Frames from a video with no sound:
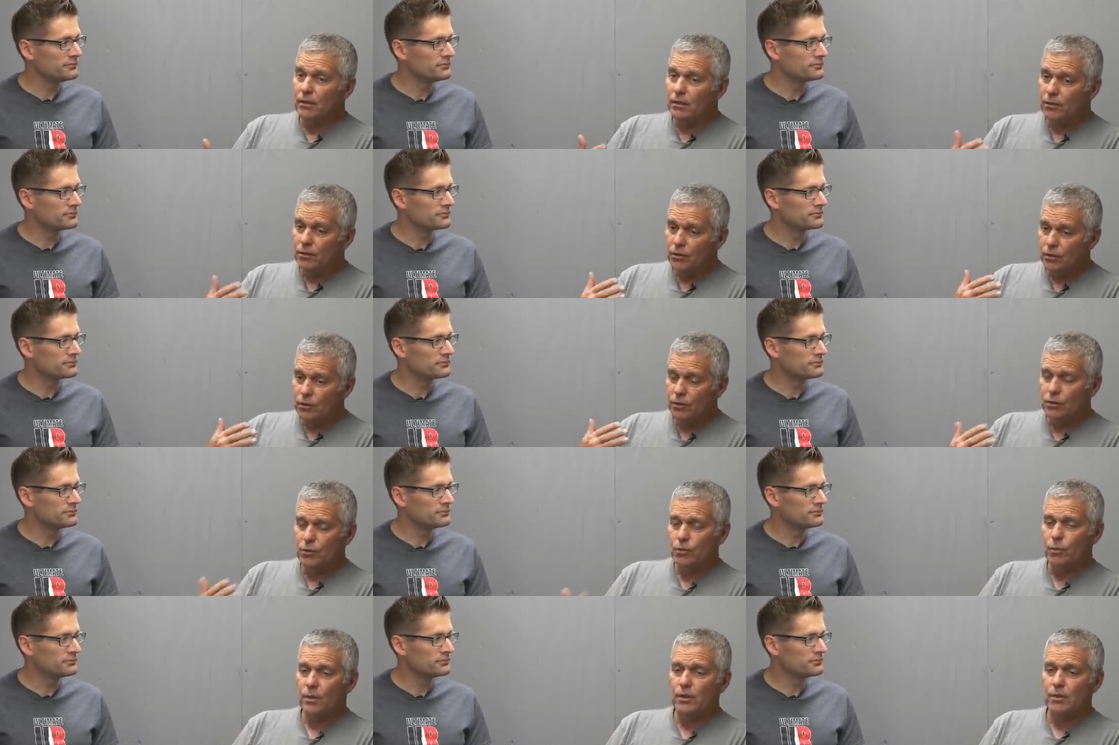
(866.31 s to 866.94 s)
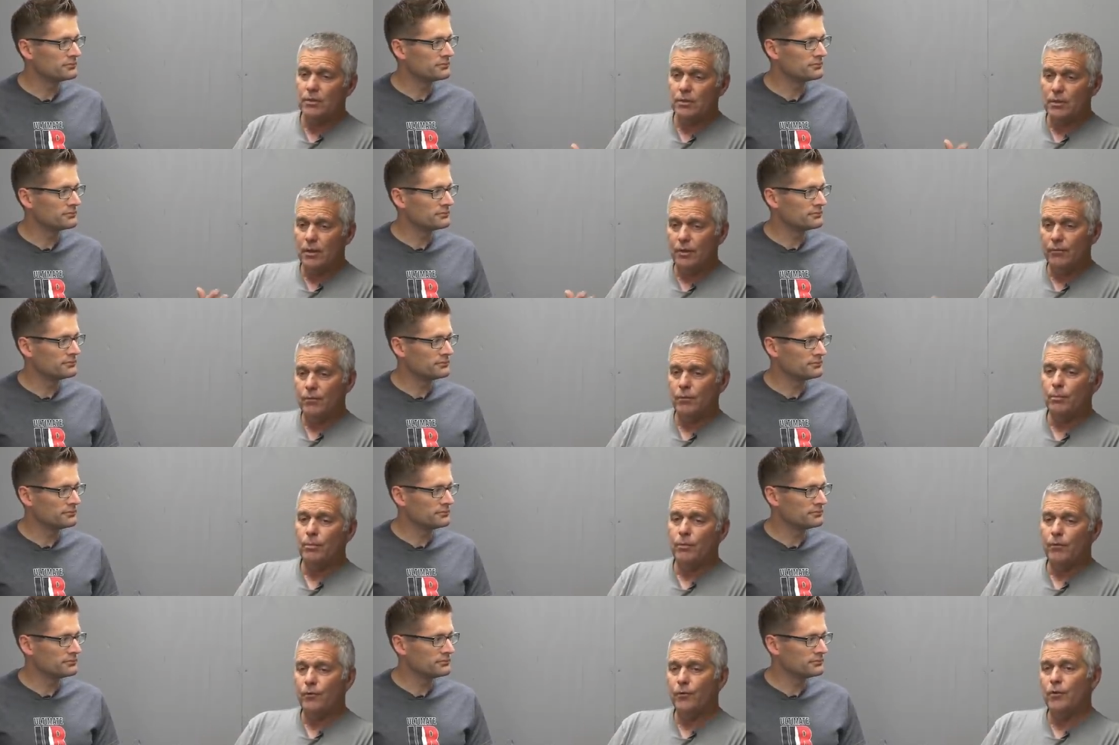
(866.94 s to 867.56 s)
Speaker 1: use what's
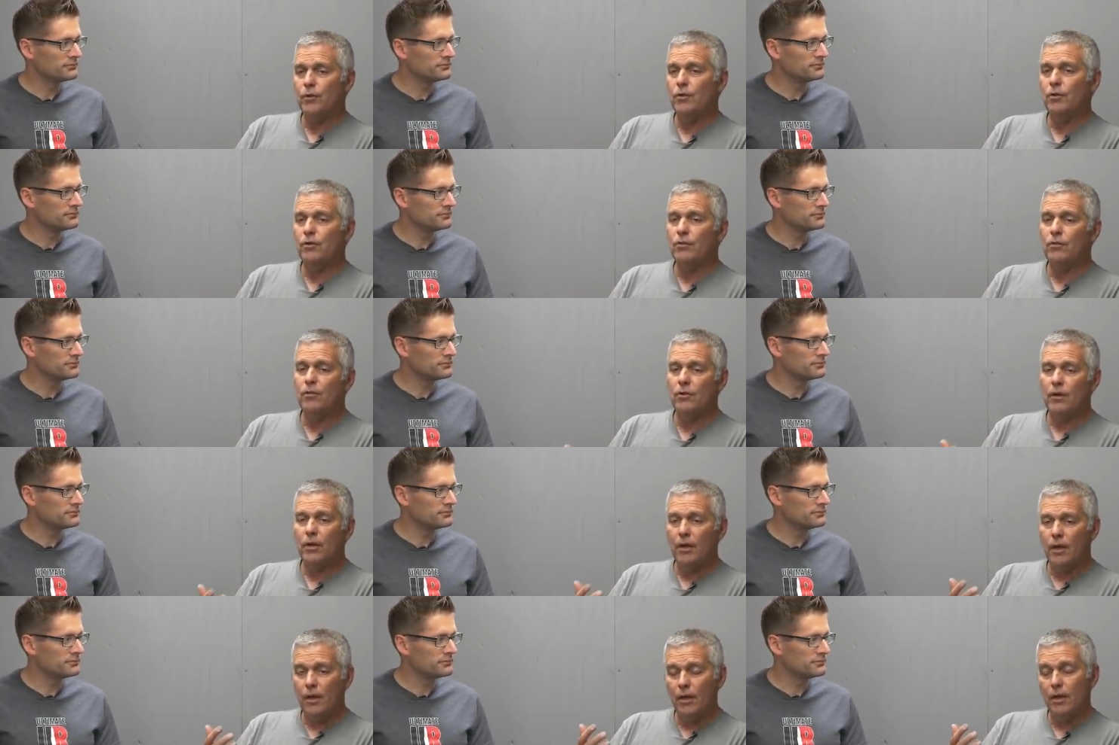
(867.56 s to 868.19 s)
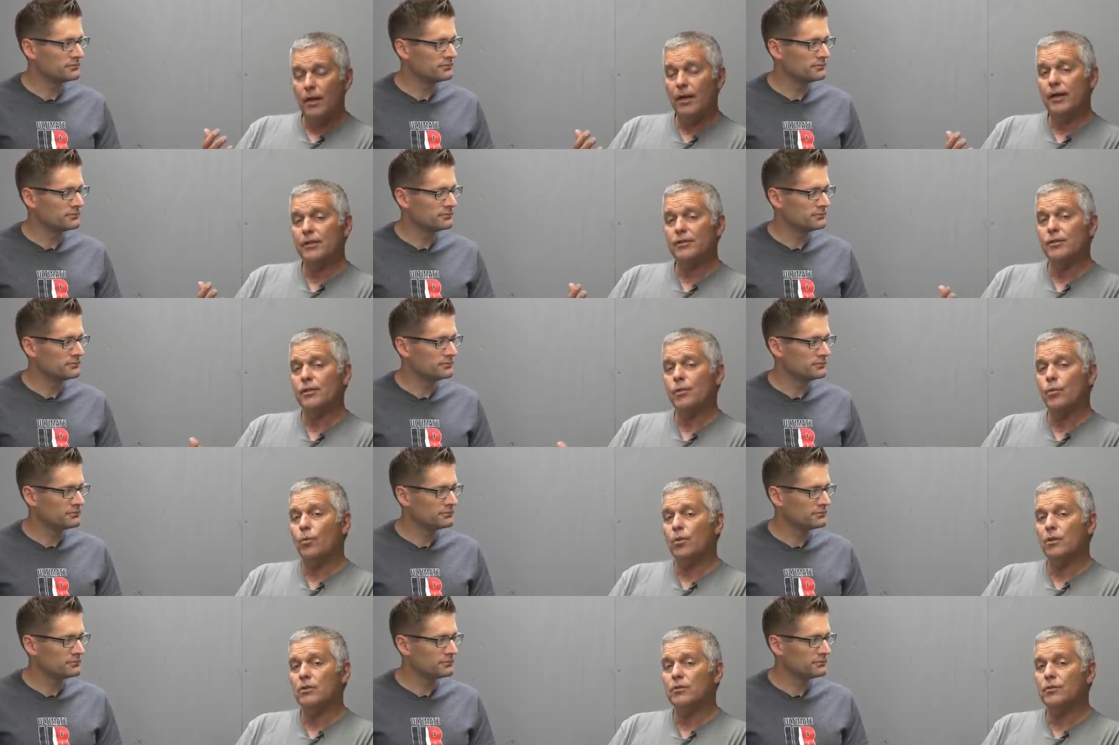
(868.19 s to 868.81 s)
comfortable for you and actually
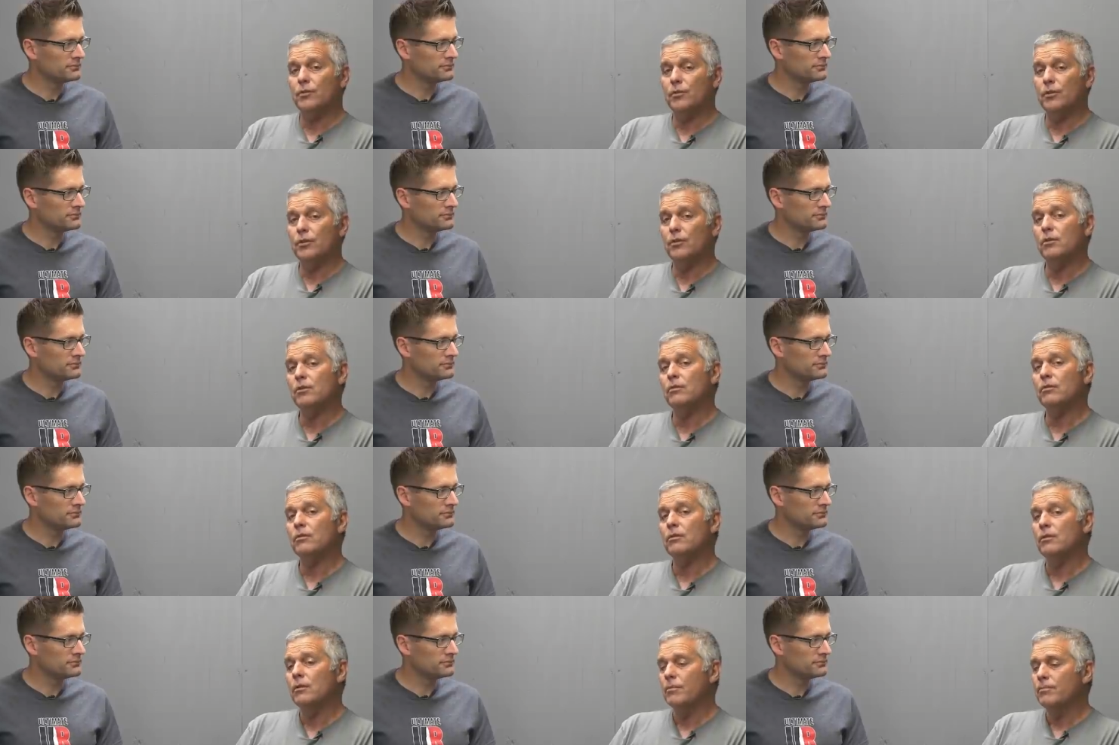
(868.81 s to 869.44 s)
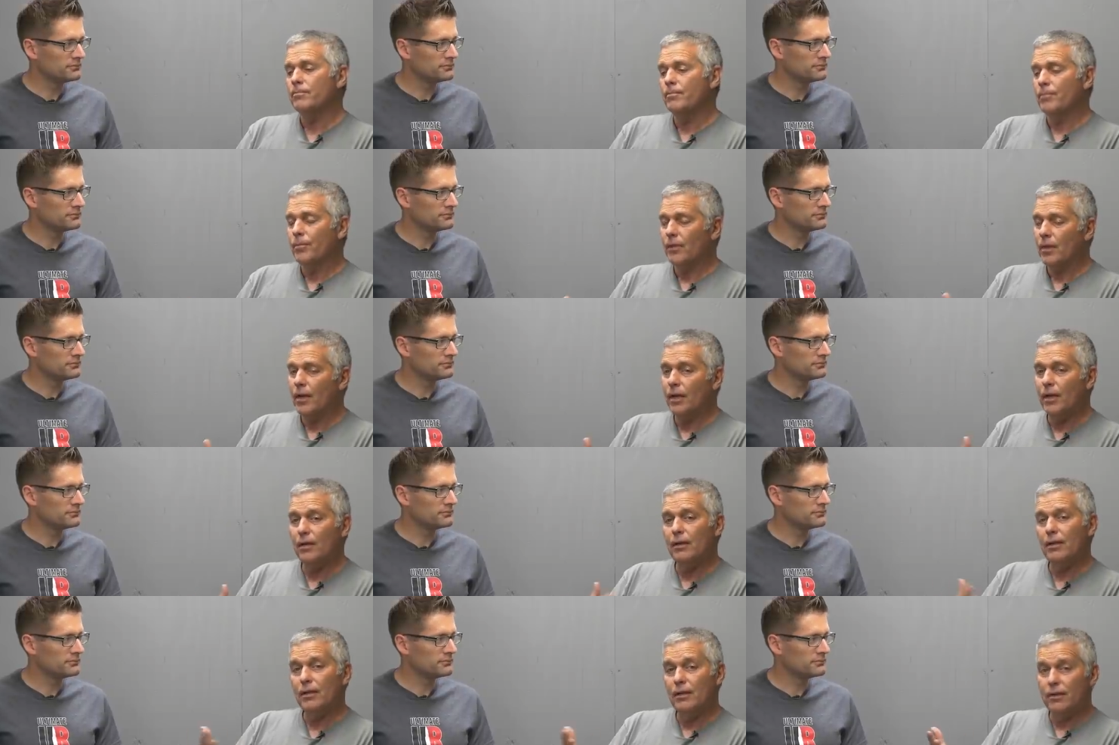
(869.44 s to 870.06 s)
works for you,
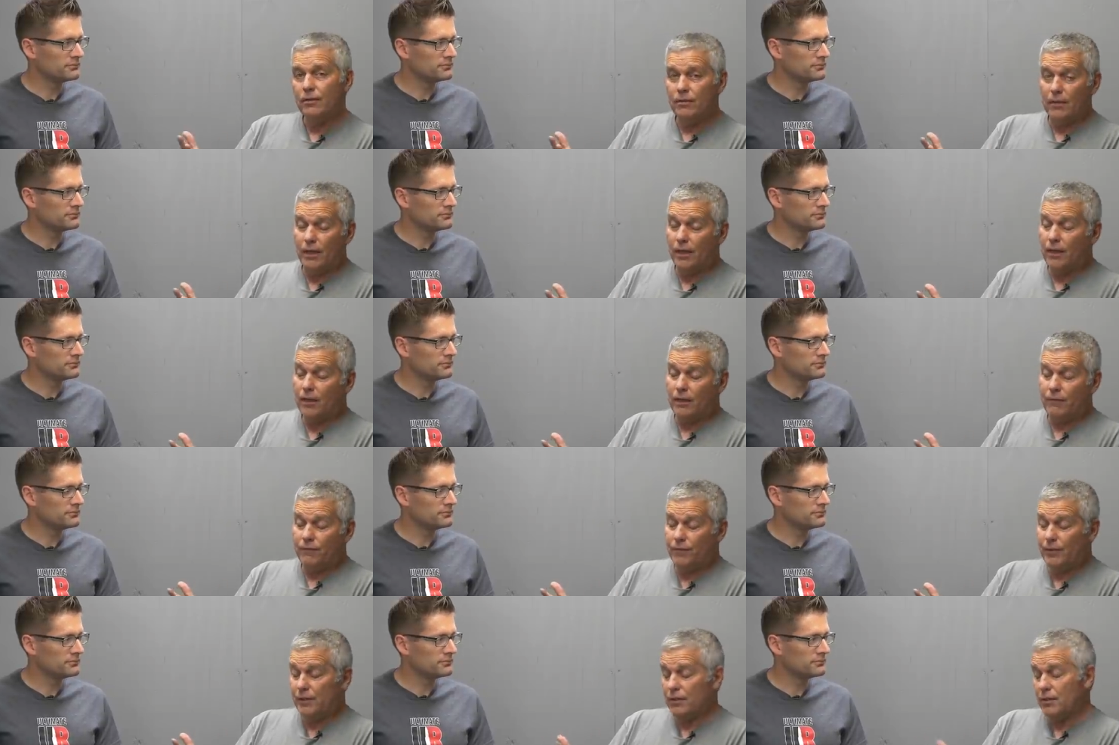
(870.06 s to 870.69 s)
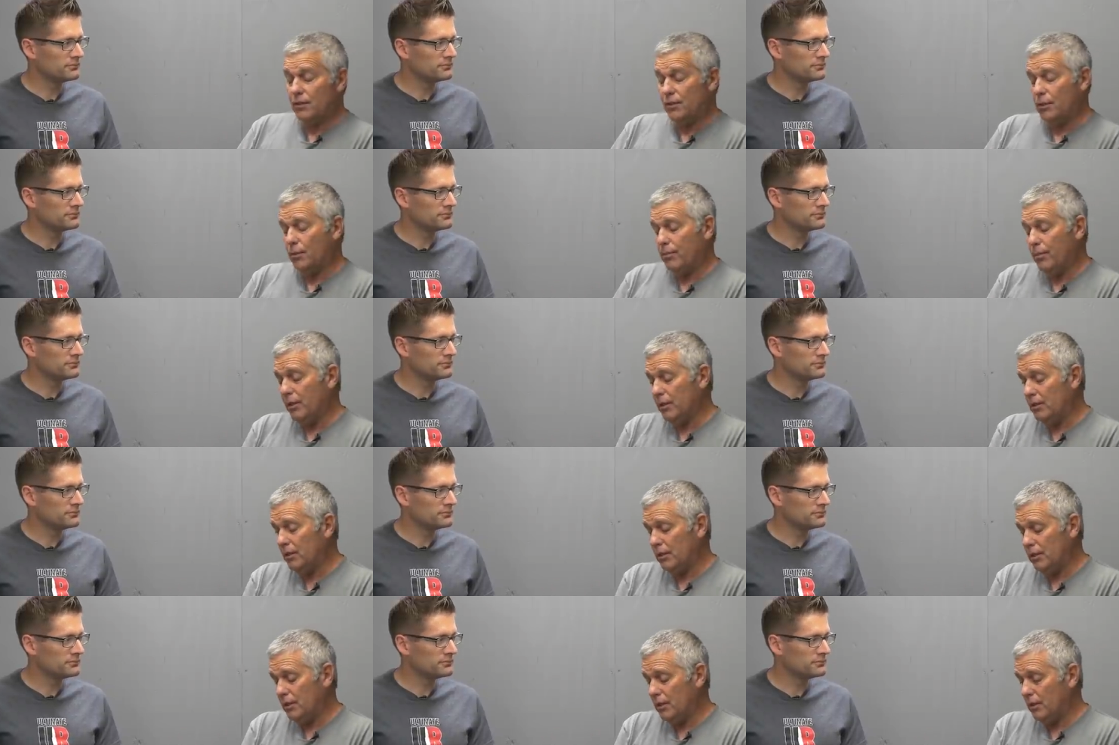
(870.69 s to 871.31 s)
and then again fits in your budget.